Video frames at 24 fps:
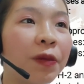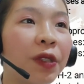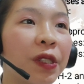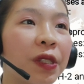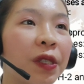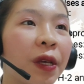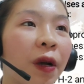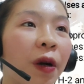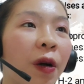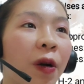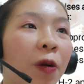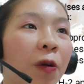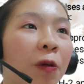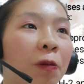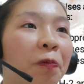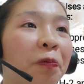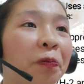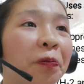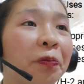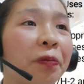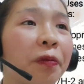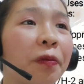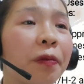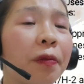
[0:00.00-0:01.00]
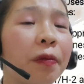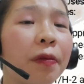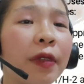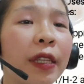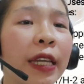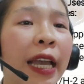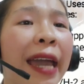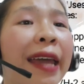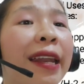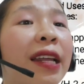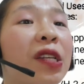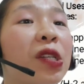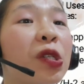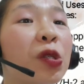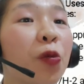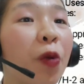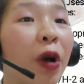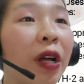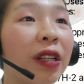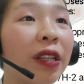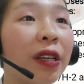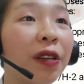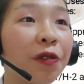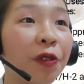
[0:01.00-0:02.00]
So it is
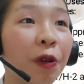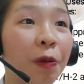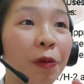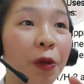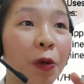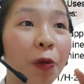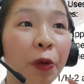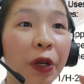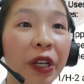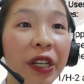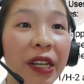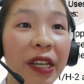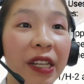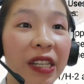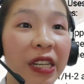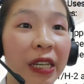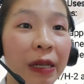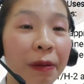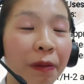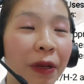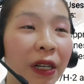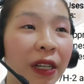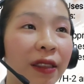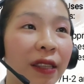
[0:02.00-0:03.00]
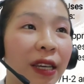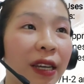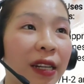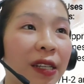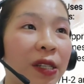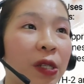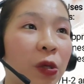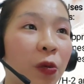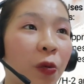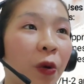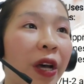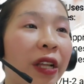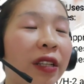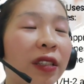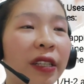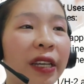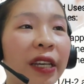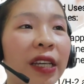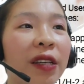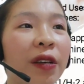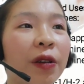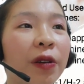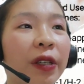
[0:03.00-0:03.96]
swelling, from the word edema, that is swelling.